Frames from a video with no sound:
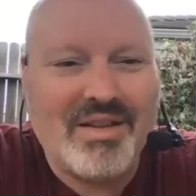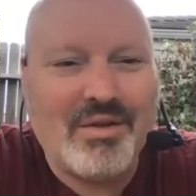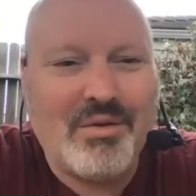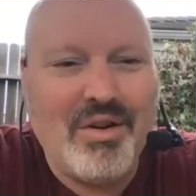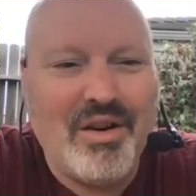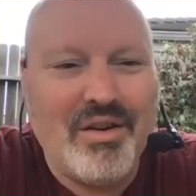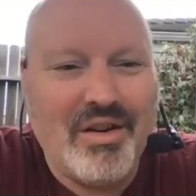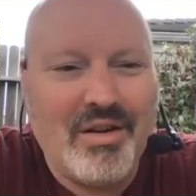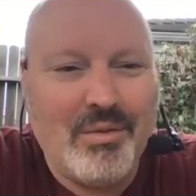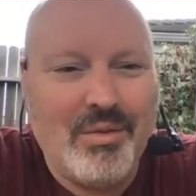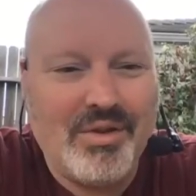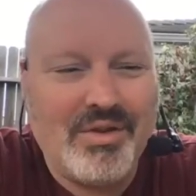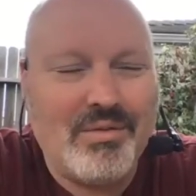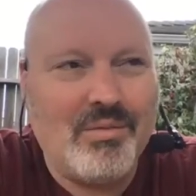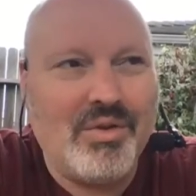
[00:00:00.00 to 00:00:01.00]
query
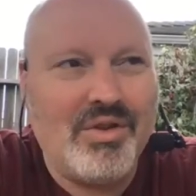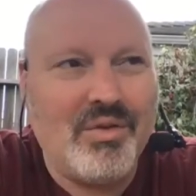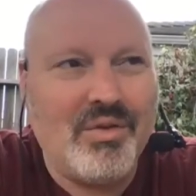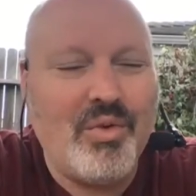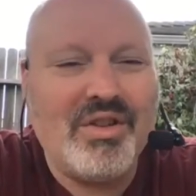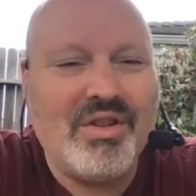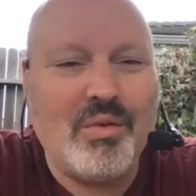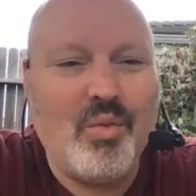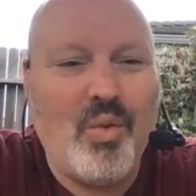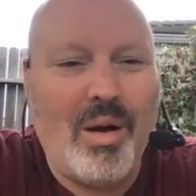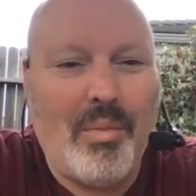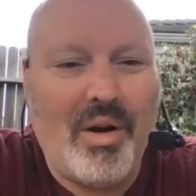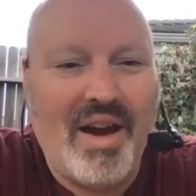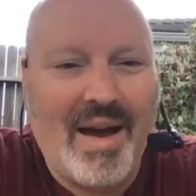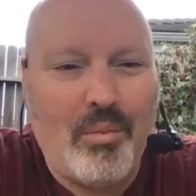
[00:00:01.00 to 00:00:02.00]
was was the reason why
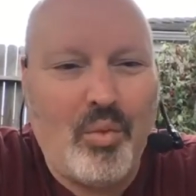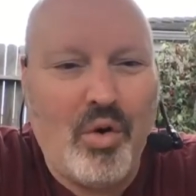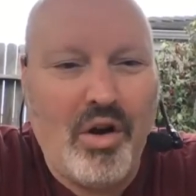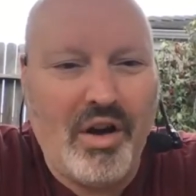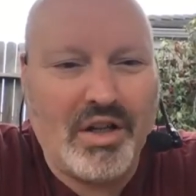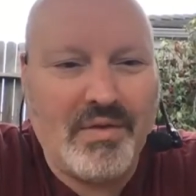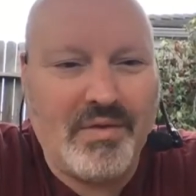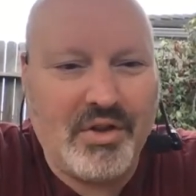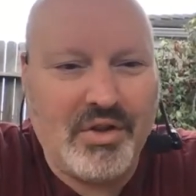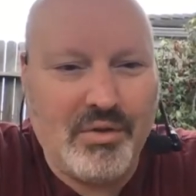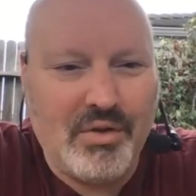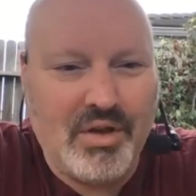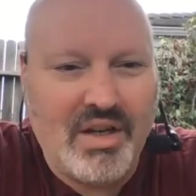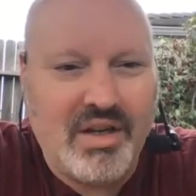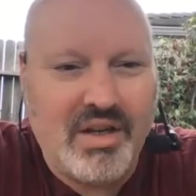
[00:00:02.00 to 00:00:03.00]
my app worked for two
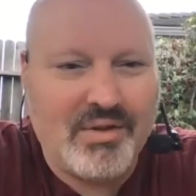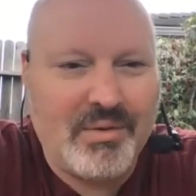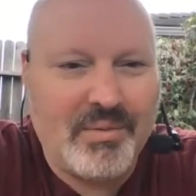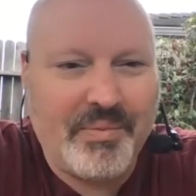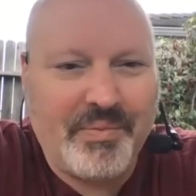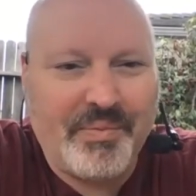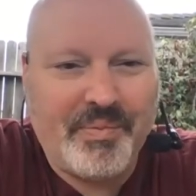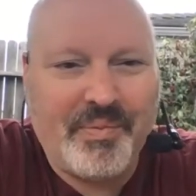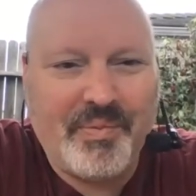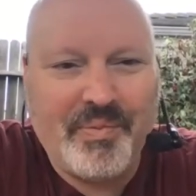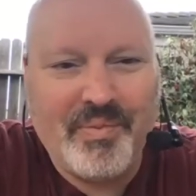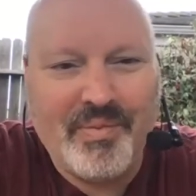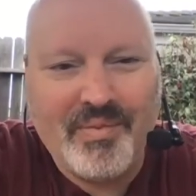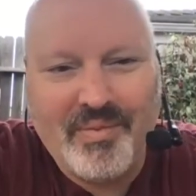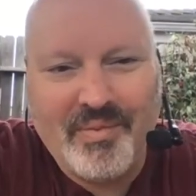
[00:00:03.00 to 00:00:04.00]
years.
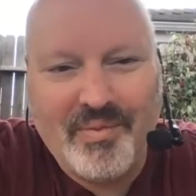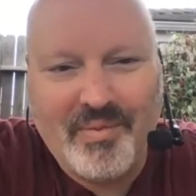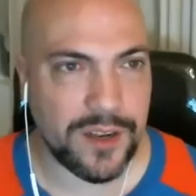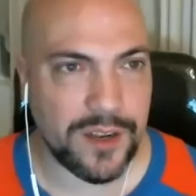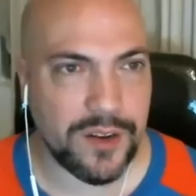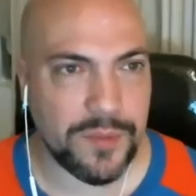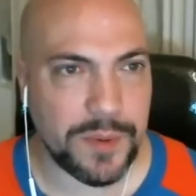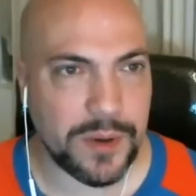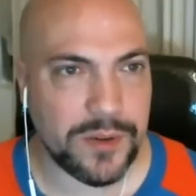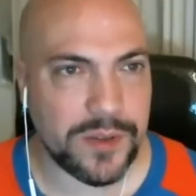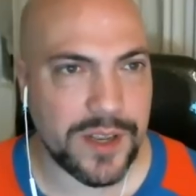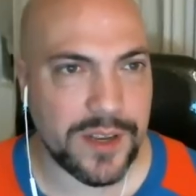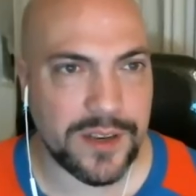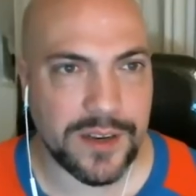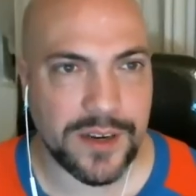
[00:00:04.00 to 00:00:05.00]
When you post
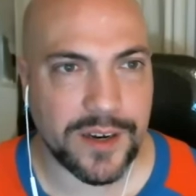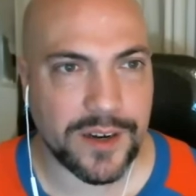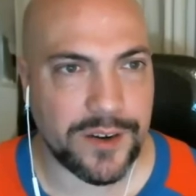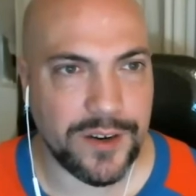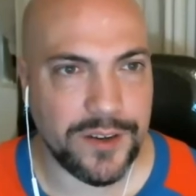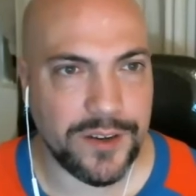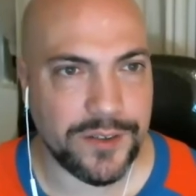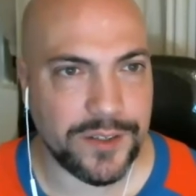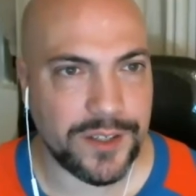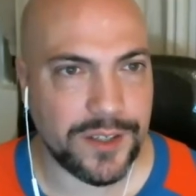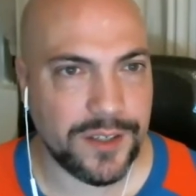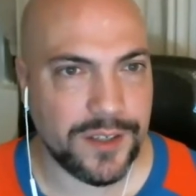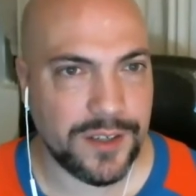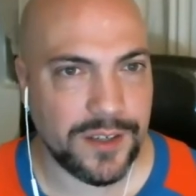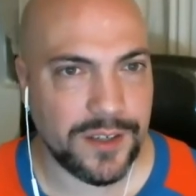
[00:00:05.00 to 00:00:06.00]
that to Hacker News?
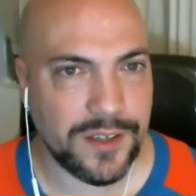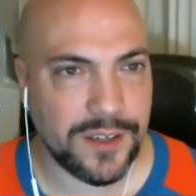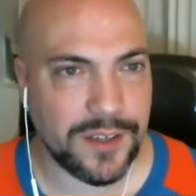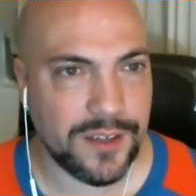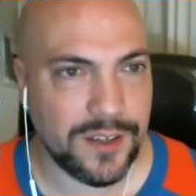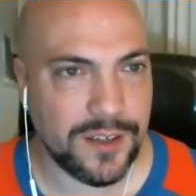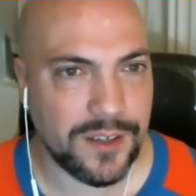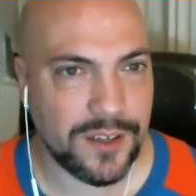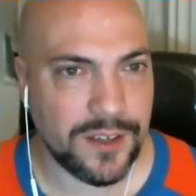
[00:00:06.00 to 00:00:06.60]
Um, I can't. I